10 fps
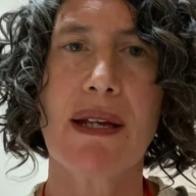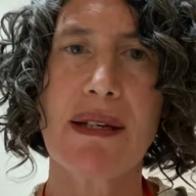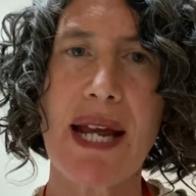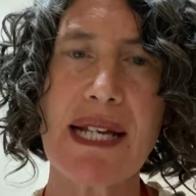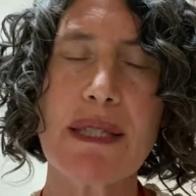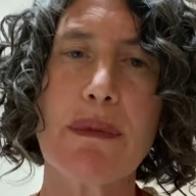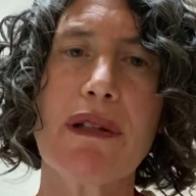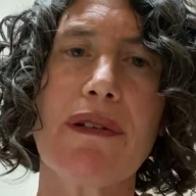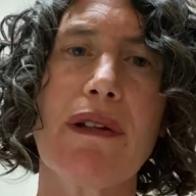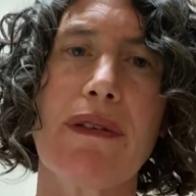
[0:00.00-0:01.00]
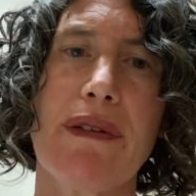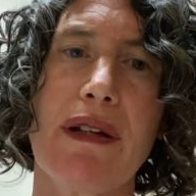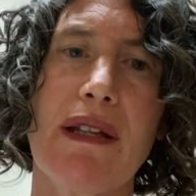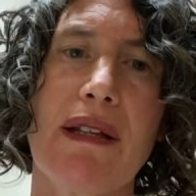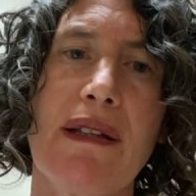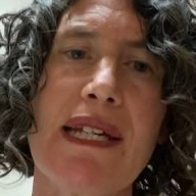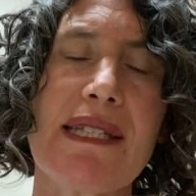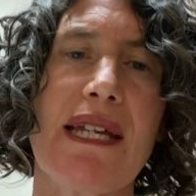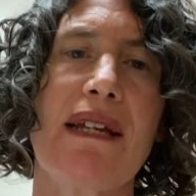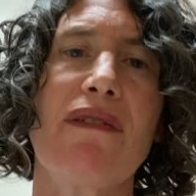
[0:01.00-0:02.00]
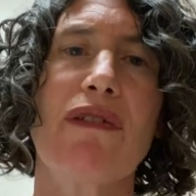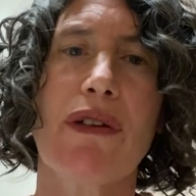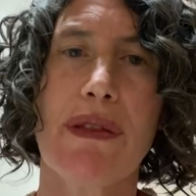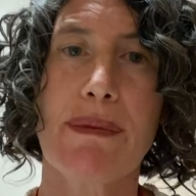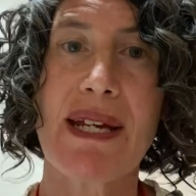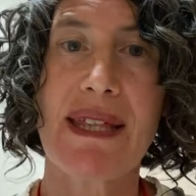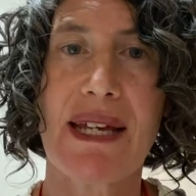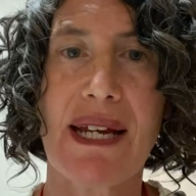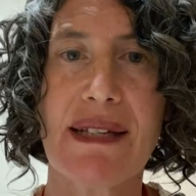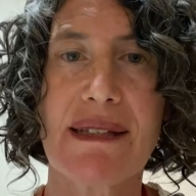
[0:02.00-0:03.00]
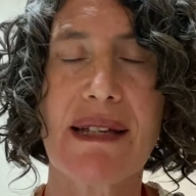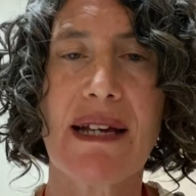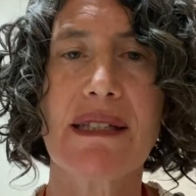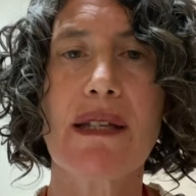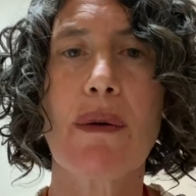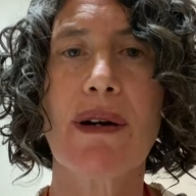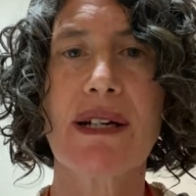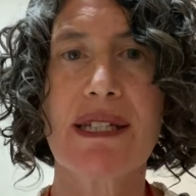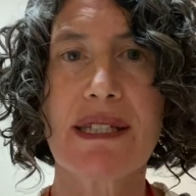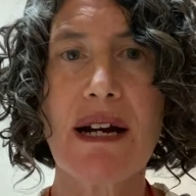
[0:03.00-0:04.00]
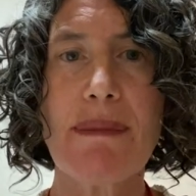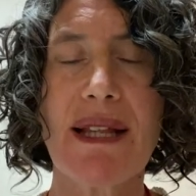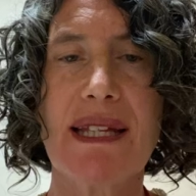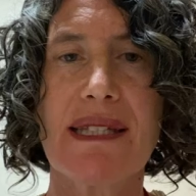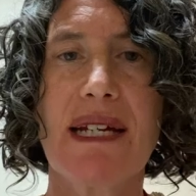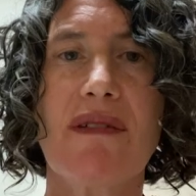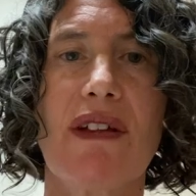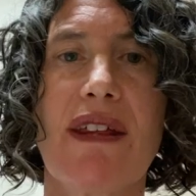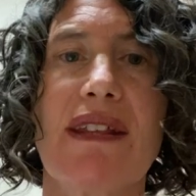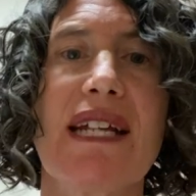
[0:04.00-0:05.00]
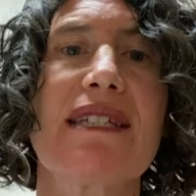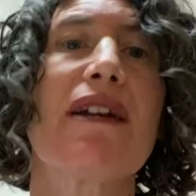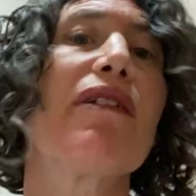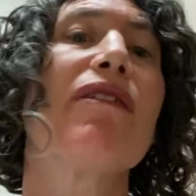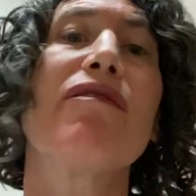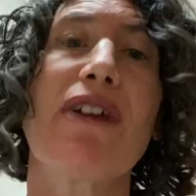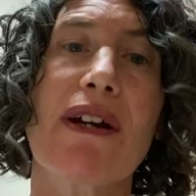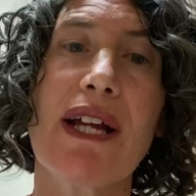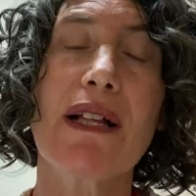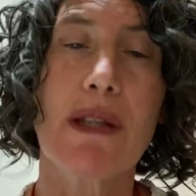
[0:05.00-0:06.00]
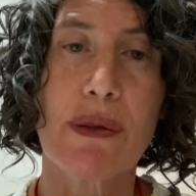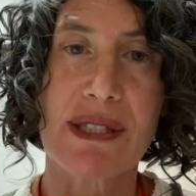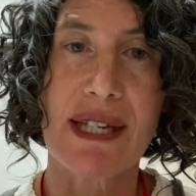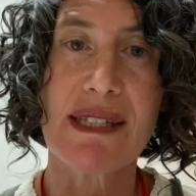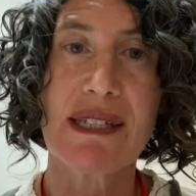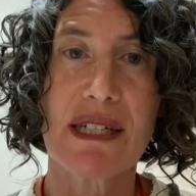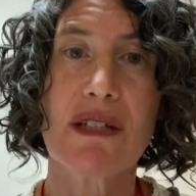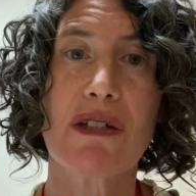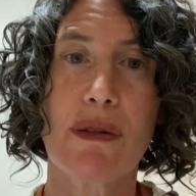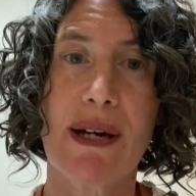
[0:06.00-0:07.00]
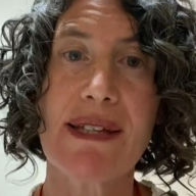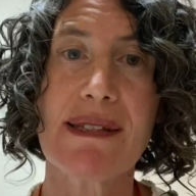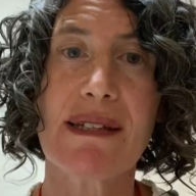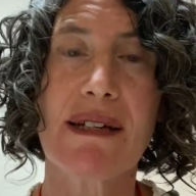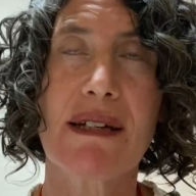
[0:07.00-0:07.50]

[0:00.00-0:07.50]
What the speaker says: Next, we'll listen for 3 things. And so we're going to start by listening for the things that are the very closest to us,